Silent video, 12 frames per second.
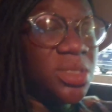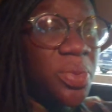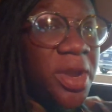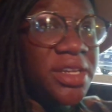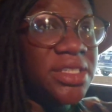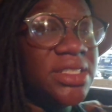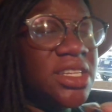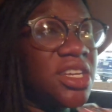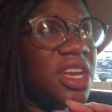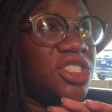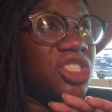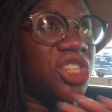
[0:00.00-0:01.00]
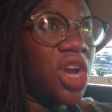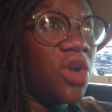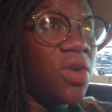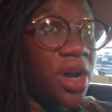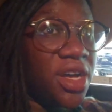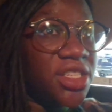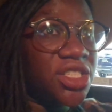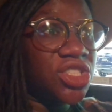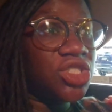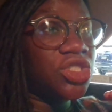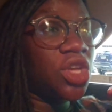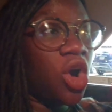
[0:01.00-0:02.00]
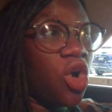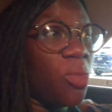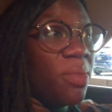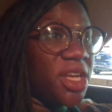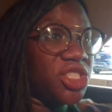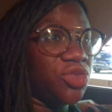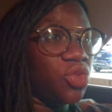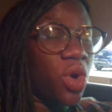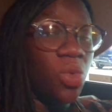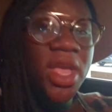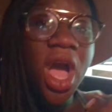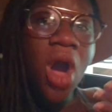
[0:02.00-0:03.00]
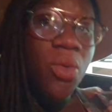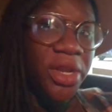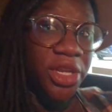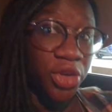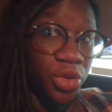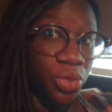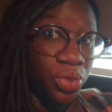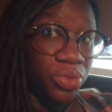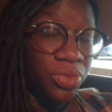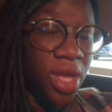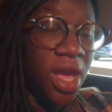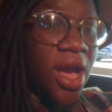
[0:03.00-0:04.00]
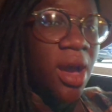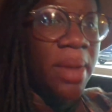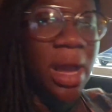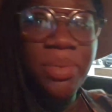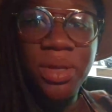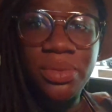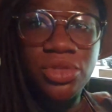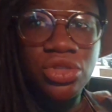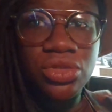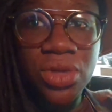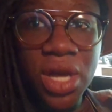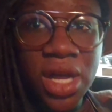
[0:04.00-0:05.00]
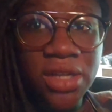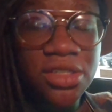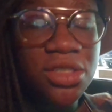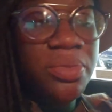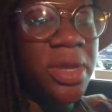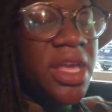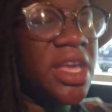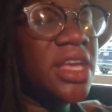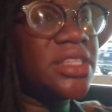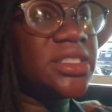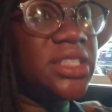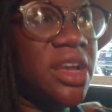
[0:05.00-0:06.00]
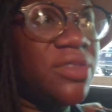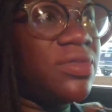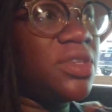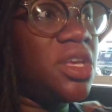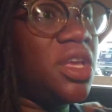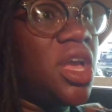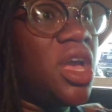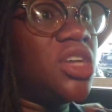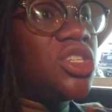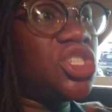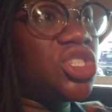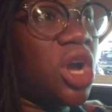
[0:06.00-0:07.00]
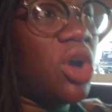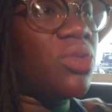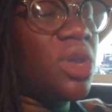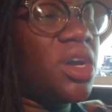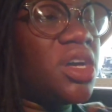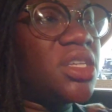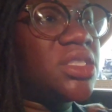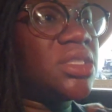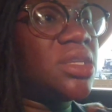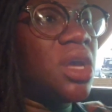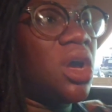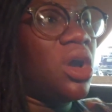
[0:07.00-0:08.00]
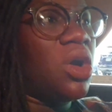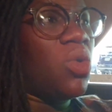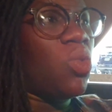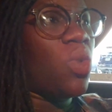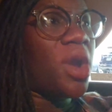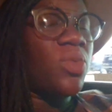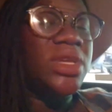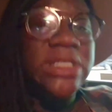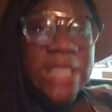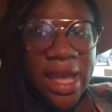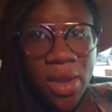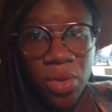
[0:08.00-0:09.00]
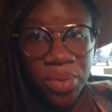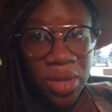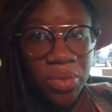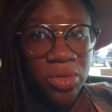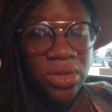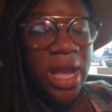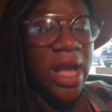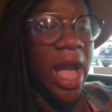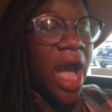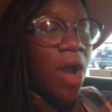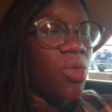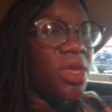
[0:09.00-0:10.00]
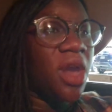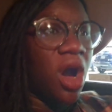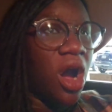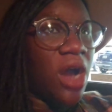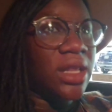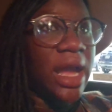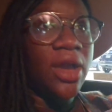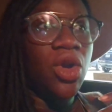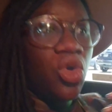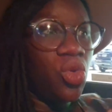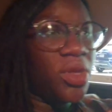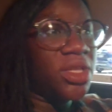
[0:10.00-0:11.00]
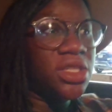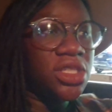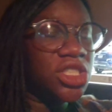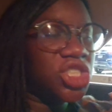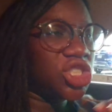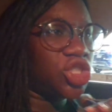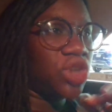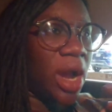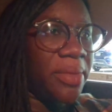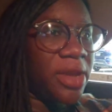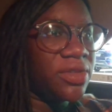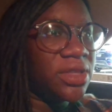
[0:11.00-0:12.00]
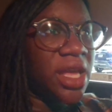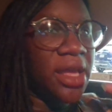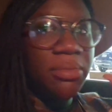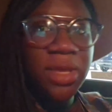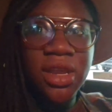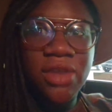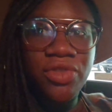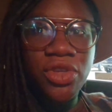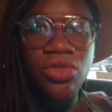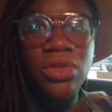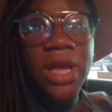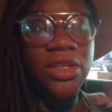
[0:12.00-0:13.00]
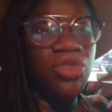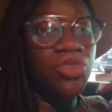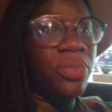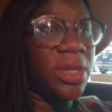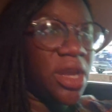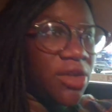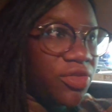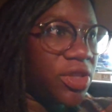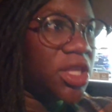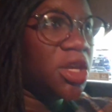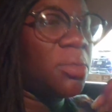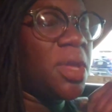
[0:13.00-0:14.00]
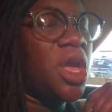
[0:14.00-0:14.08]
pregnancy has shown us so much of what we already knew about people's true colors, but it has definitely shown us where we stand with people, like how we are, like who willing to just drop everything and be there for you like you've been there for them,